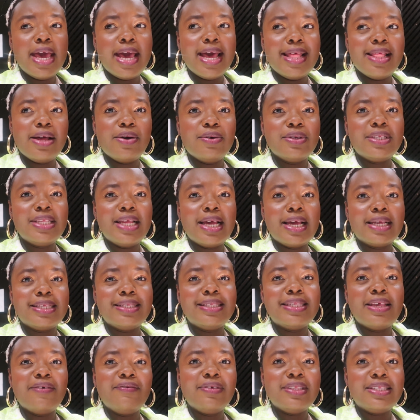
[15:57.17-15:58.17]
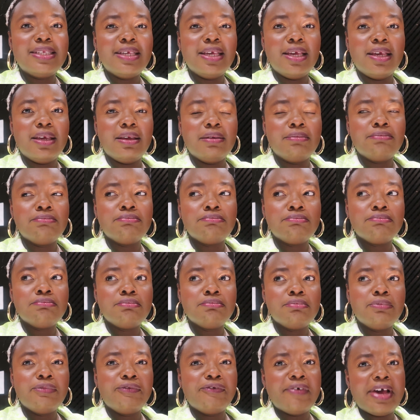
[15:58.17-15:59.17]
and i was like
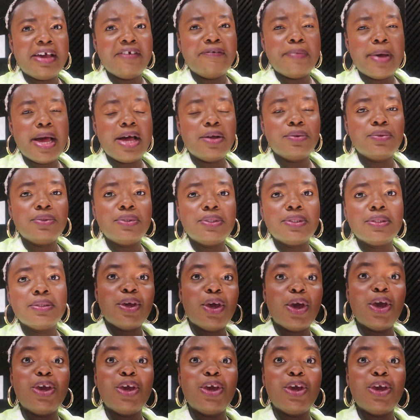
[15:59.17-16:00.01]
75 pounds